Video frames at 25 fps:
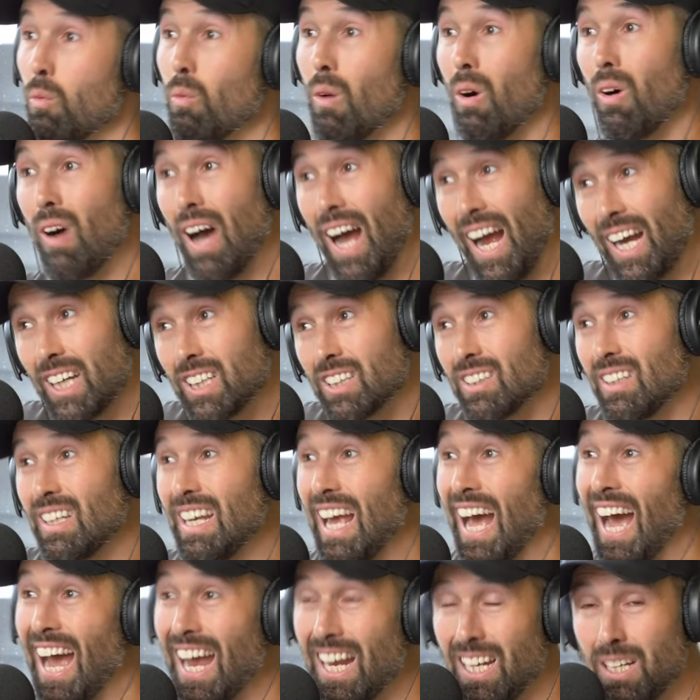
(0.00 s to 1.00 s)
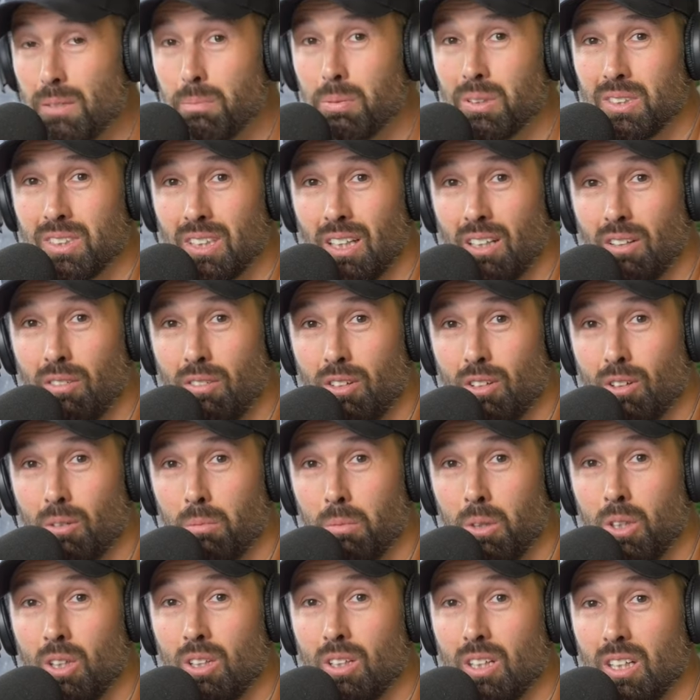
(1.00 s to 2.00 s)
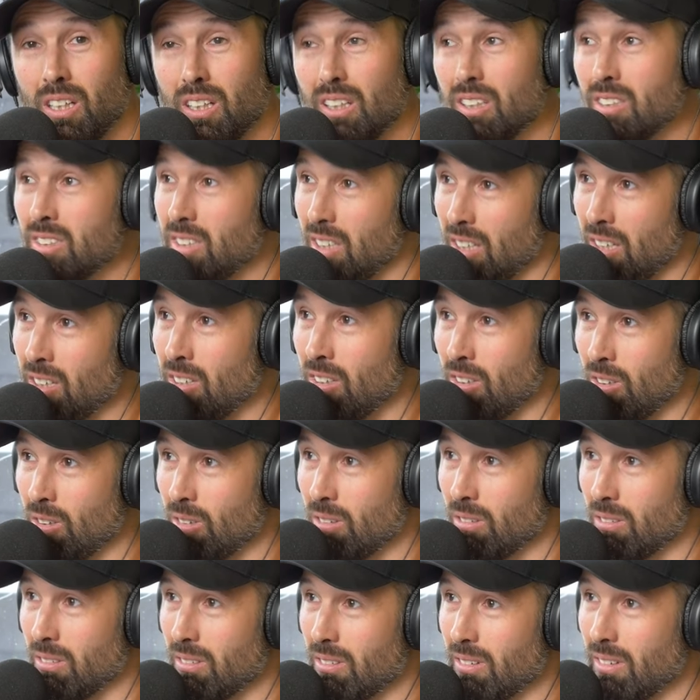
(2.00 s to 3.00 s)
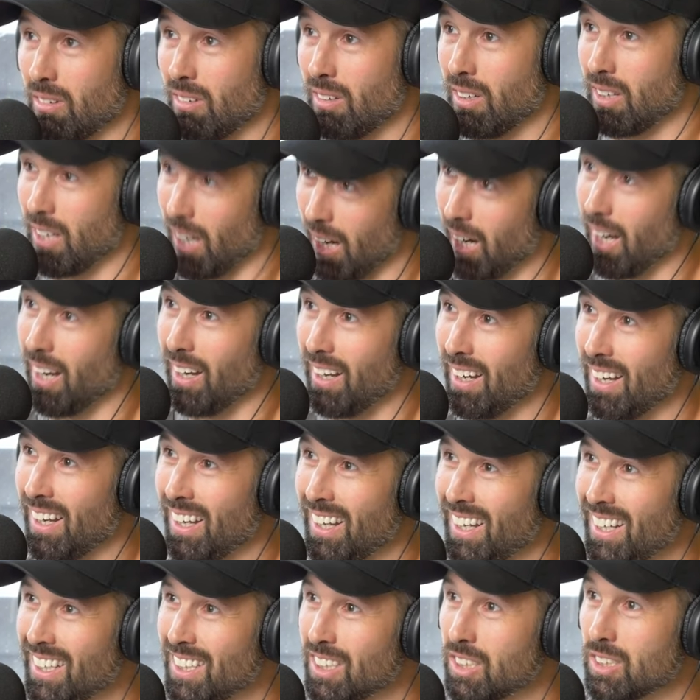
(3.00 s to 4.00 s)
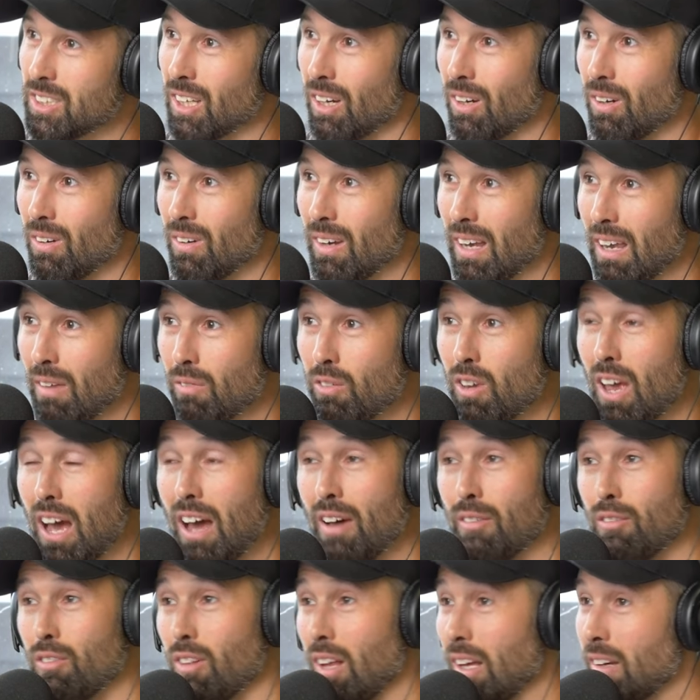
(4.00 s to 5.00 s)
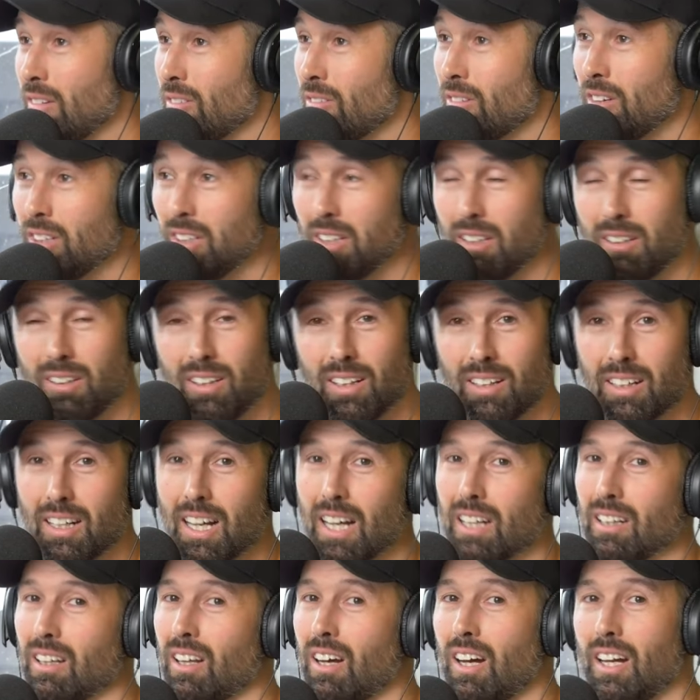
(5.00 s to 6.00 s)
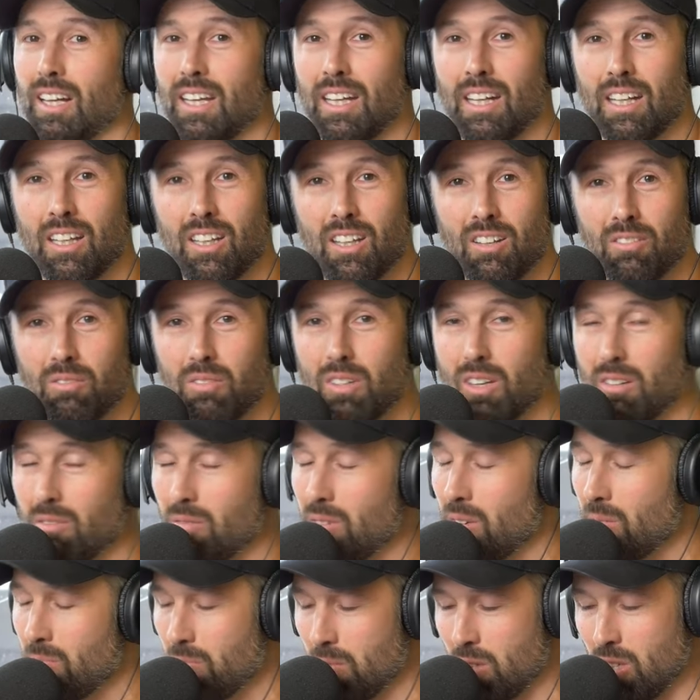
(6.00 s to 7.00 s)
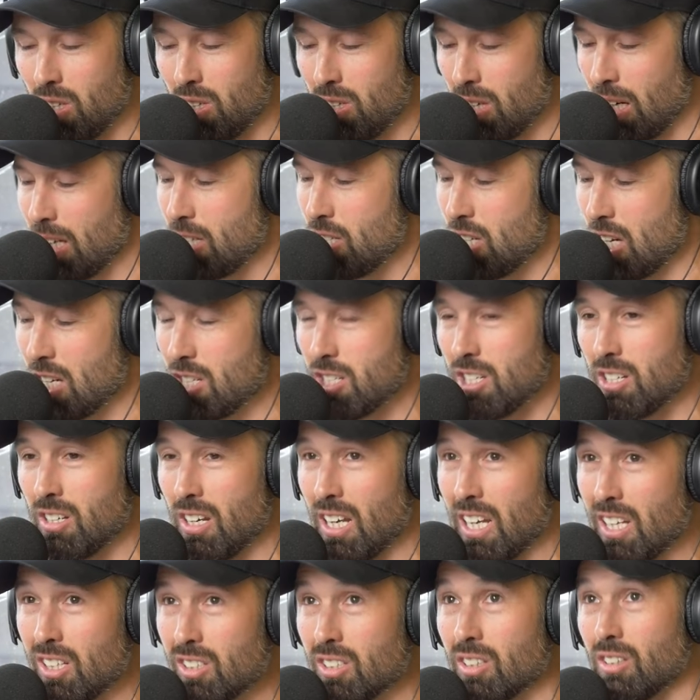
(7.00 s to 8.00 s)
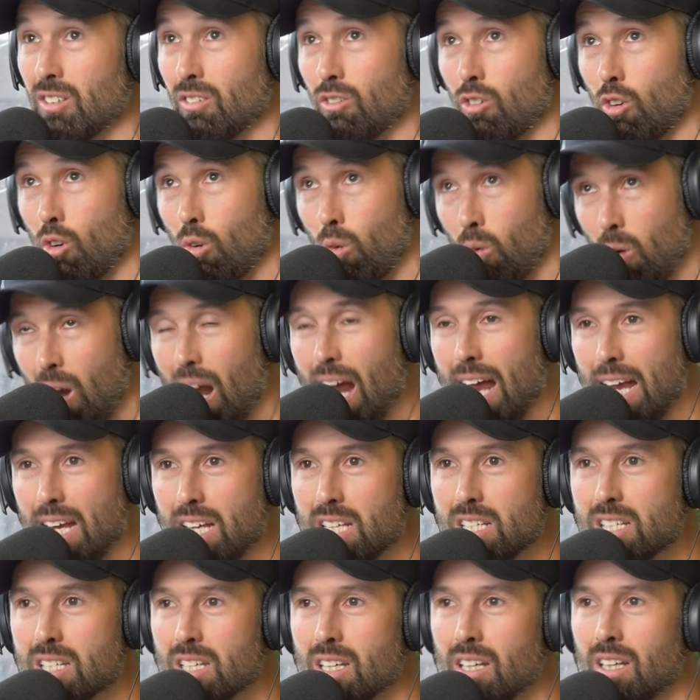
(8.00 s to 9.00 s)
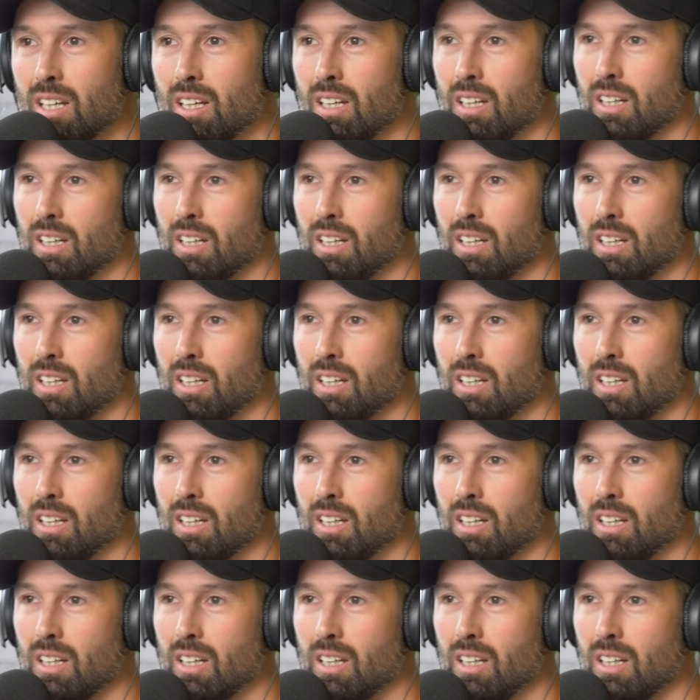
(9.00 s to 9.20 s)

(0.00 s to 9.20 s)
Well, actually 80% of your immunity is in your gut. So if you have like really thin gut lining and your digestion isn't great,